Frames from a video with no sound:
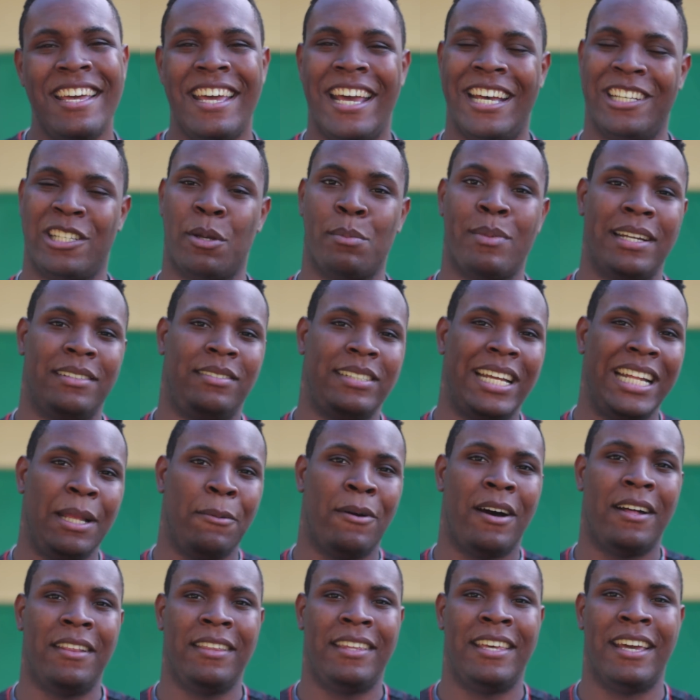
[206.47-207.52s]
It's gonna be like the same thing
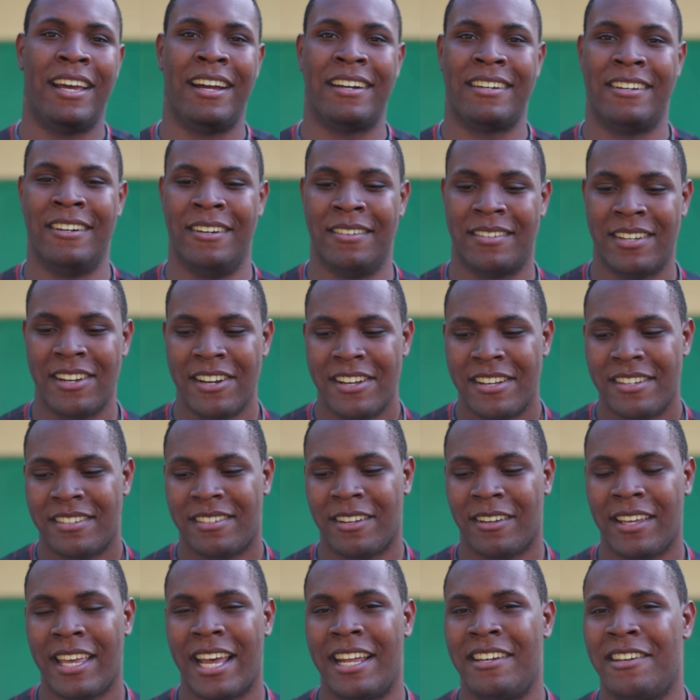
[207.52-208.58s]
with other characters.
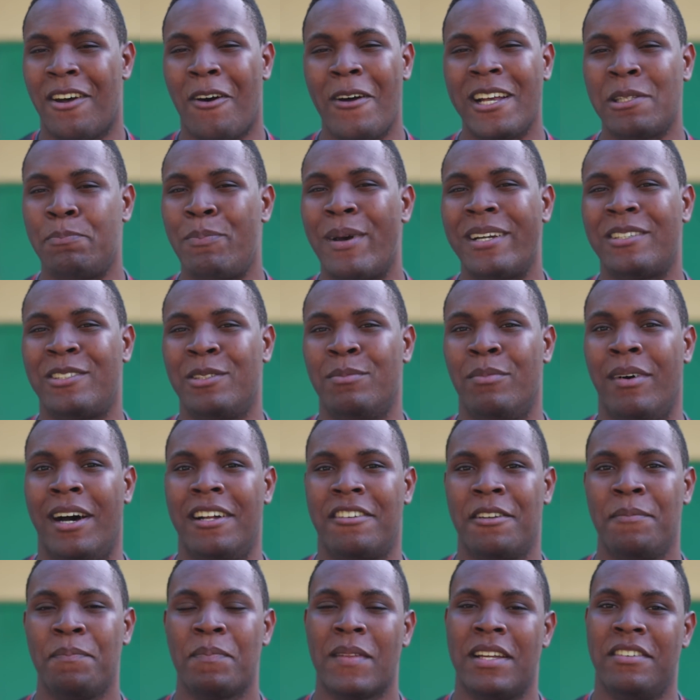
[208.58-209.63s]
So yeah, don't expect too
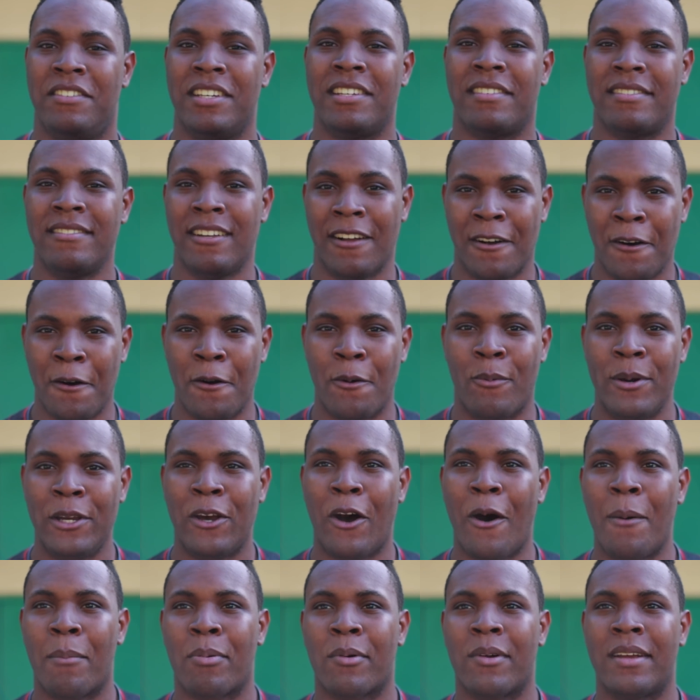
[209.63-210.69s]
much. Just know, we
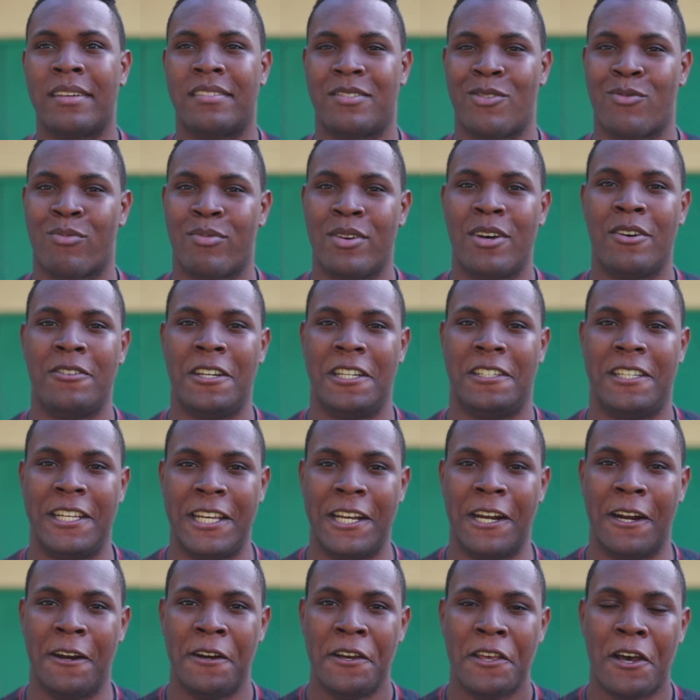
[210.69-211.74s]
gonna bring some realness
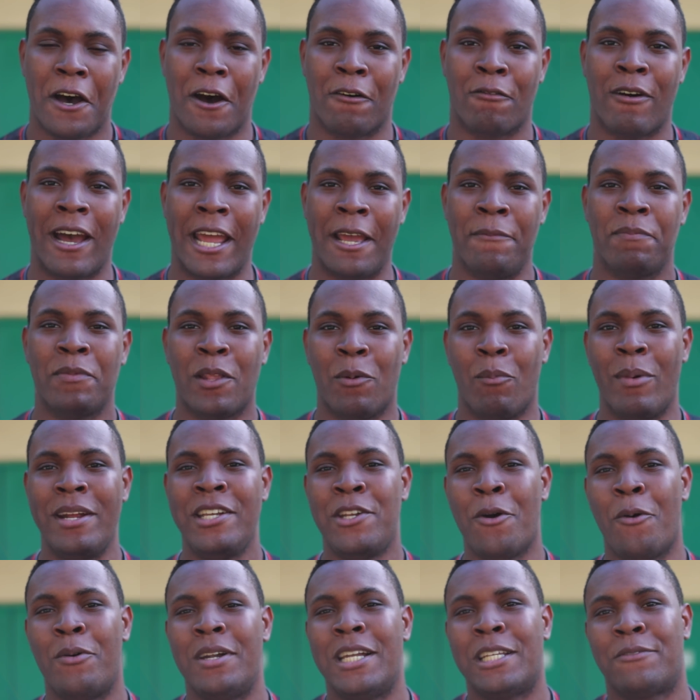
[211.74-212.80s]
here, all right? We
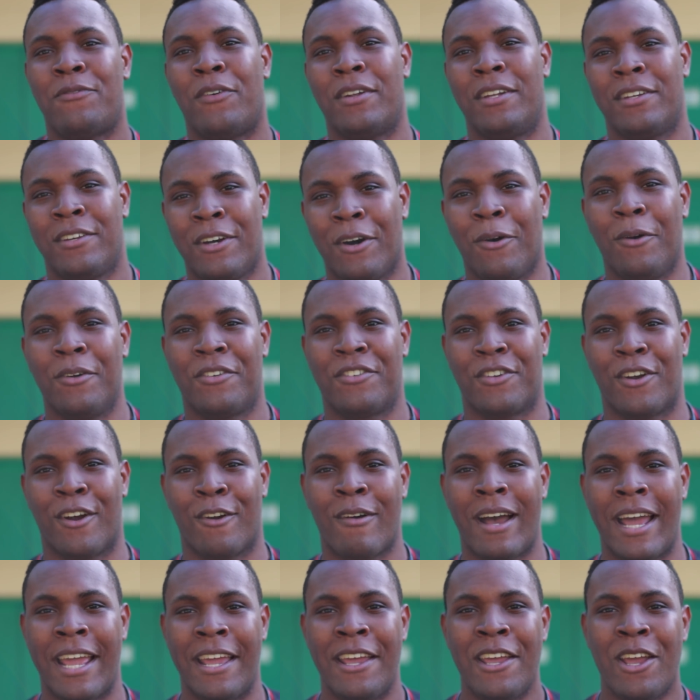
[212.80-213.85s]
doing this for the culture, all
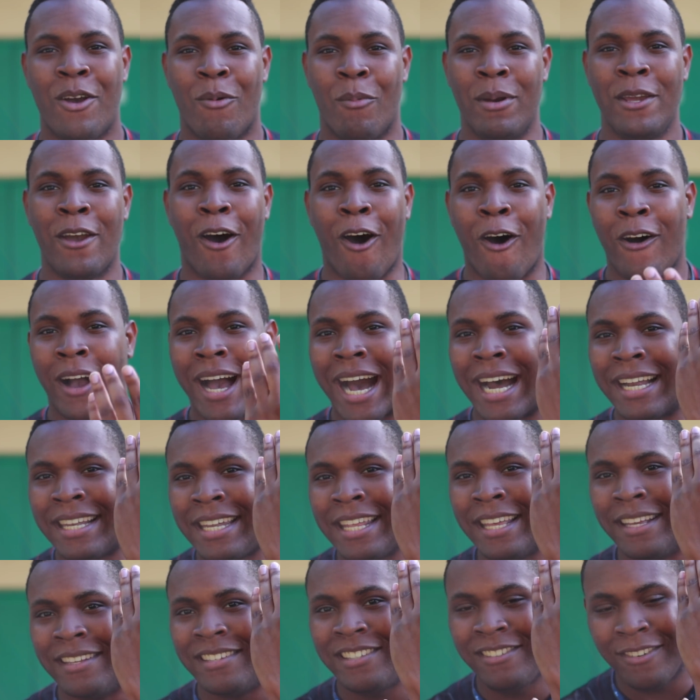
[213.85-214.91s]
right? We all got
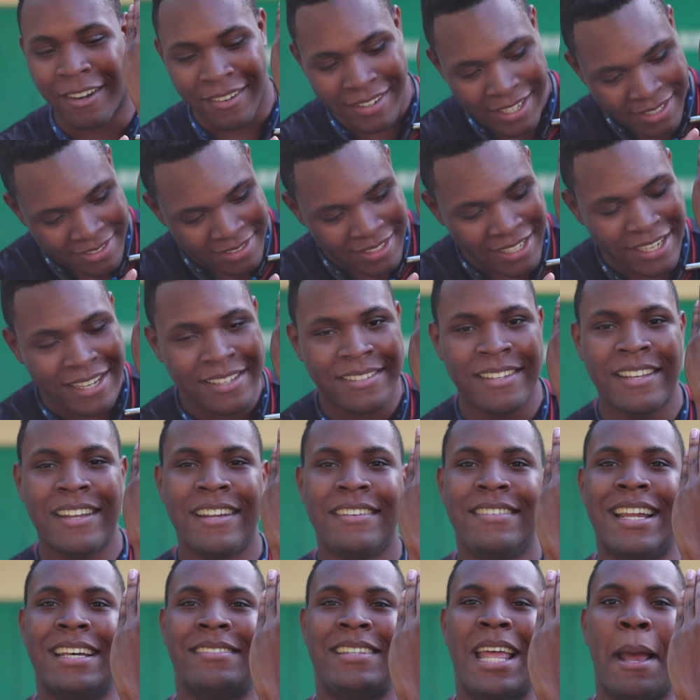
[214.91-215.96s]
this, you know what this is?
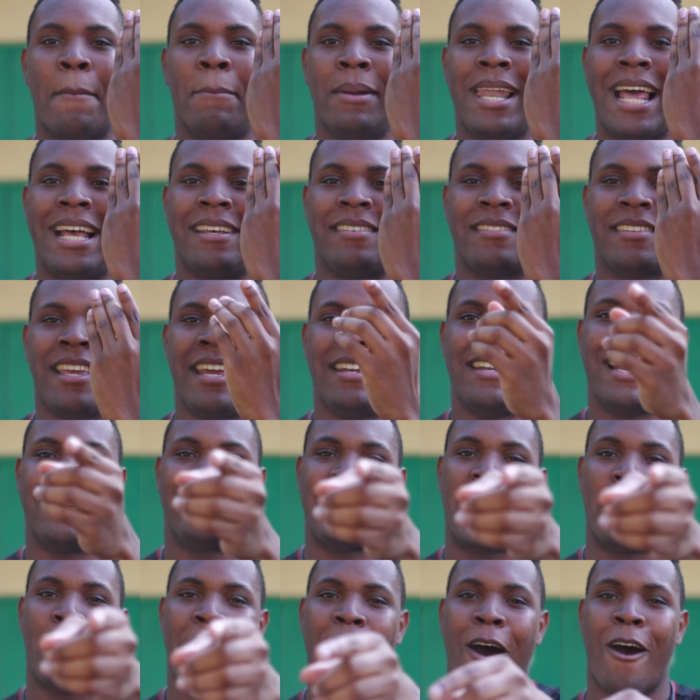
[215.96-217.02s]
That's that black skin, that's
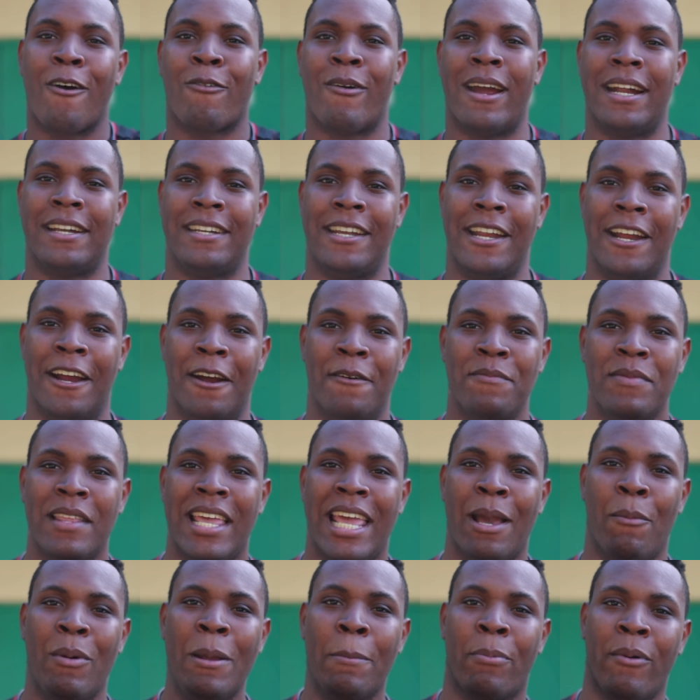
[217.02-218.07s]
that power right there.
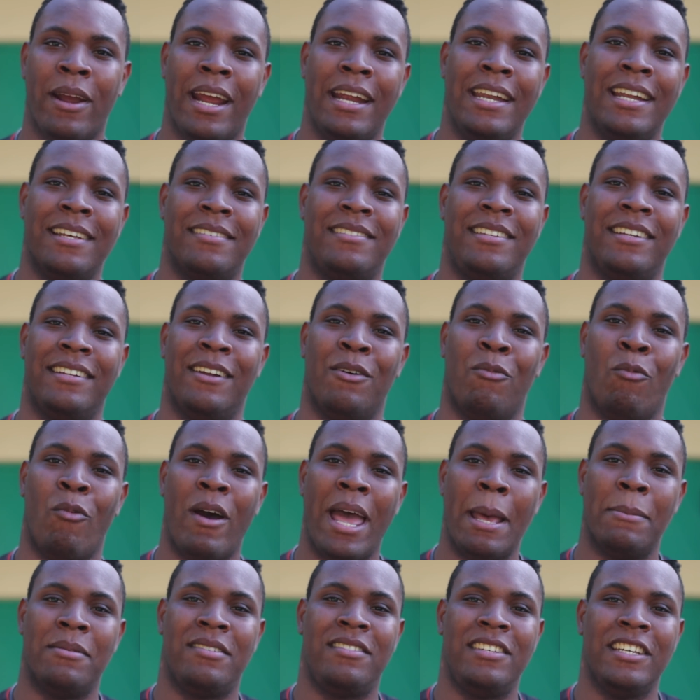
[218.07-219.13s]
And we bringing this to the
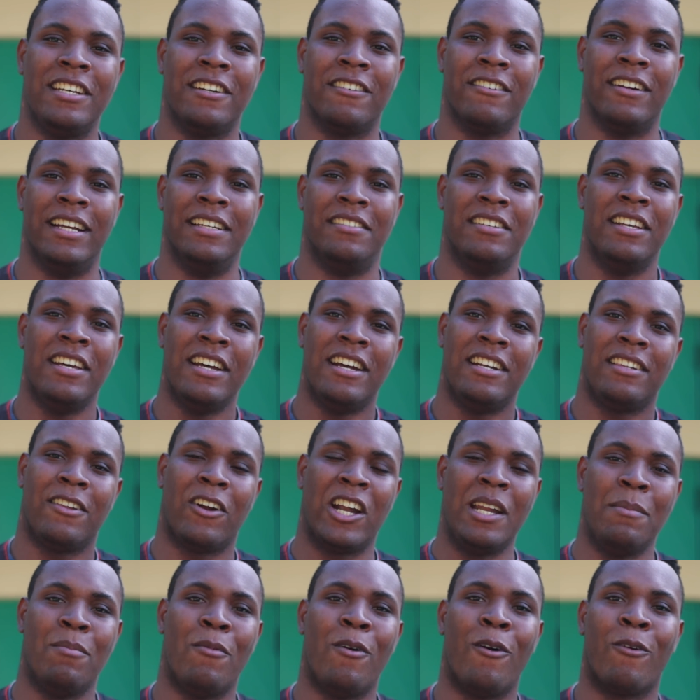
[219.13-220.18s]
web series,
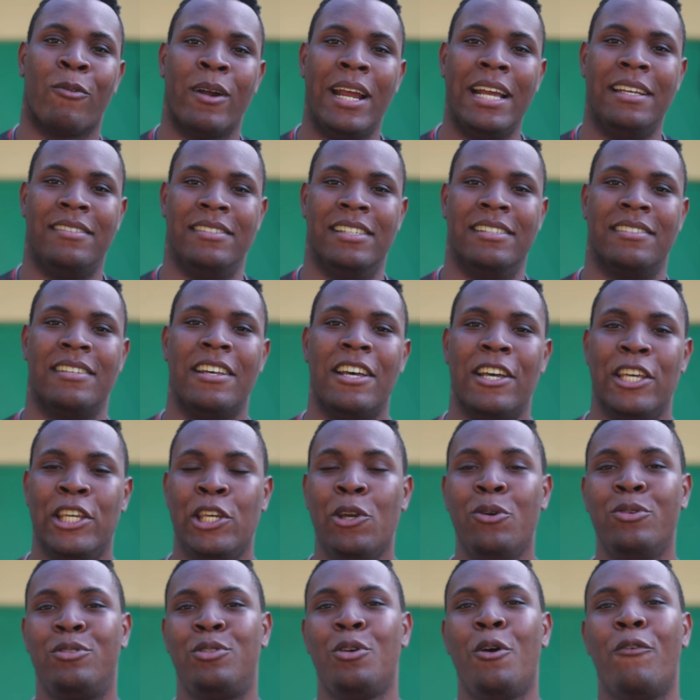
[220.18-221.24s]
30 More Reasons.
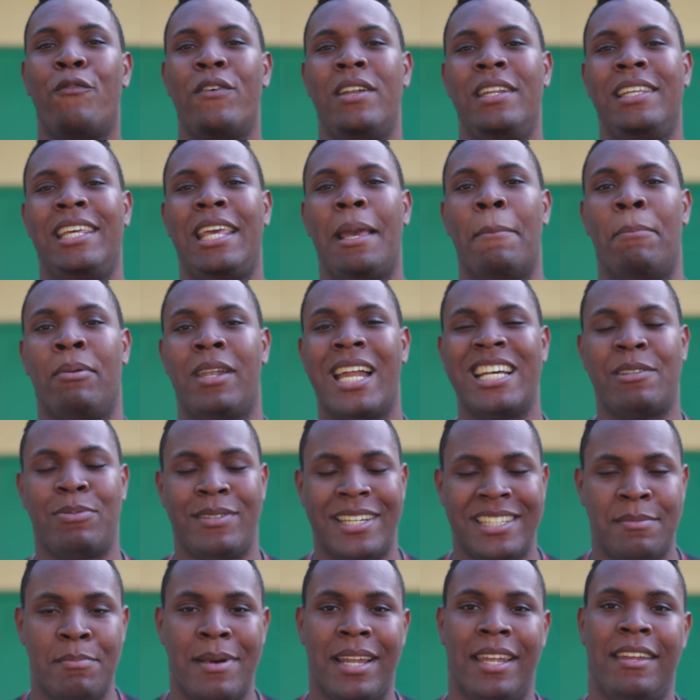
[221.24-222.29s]
You two finna get blessed with
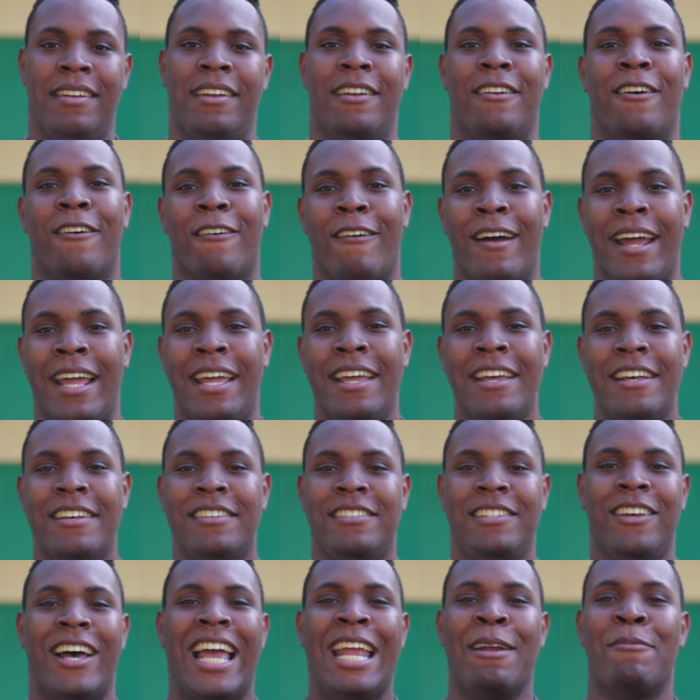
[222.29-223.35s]
this melanin, all right?
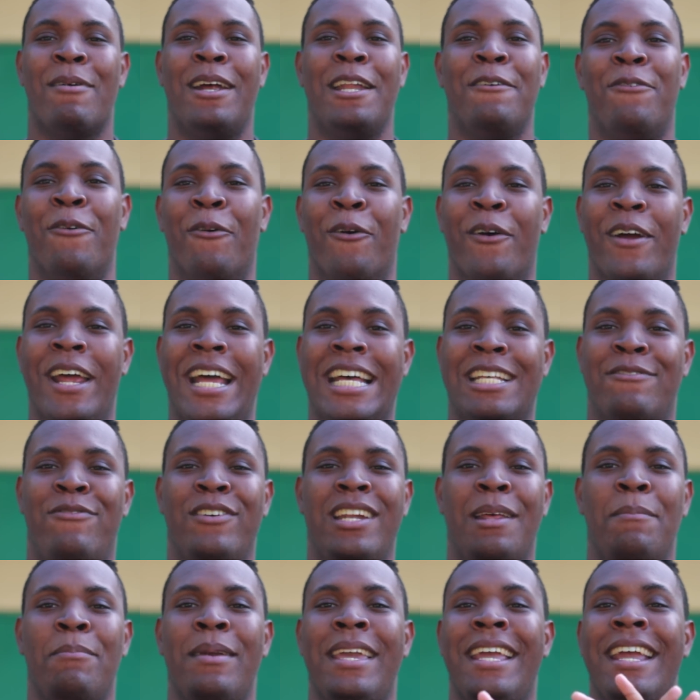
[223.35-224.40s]
Y'all ain't ready for it. It's
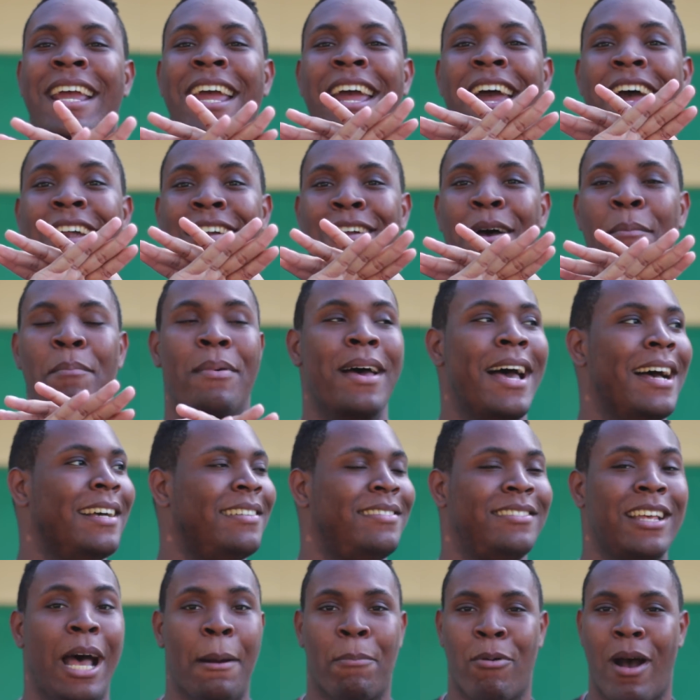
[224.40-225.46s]
finna be the
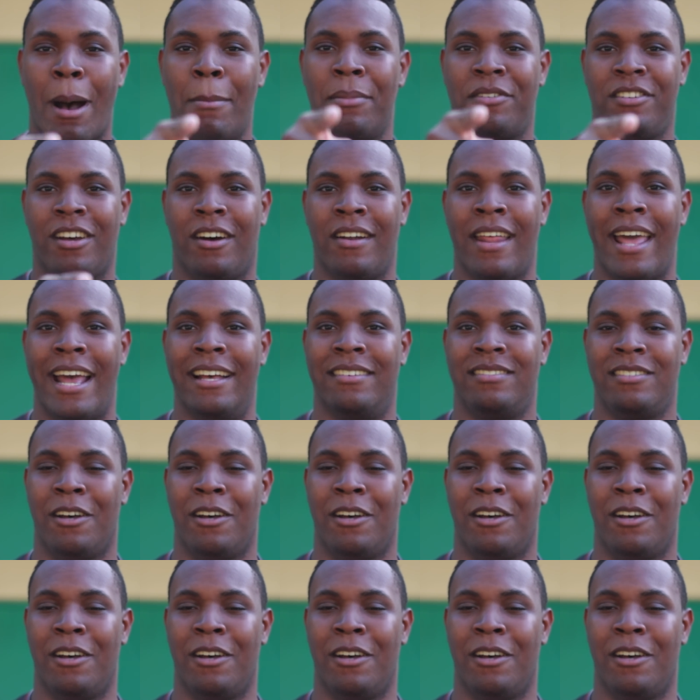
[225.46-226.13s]
best, I promise y'all that.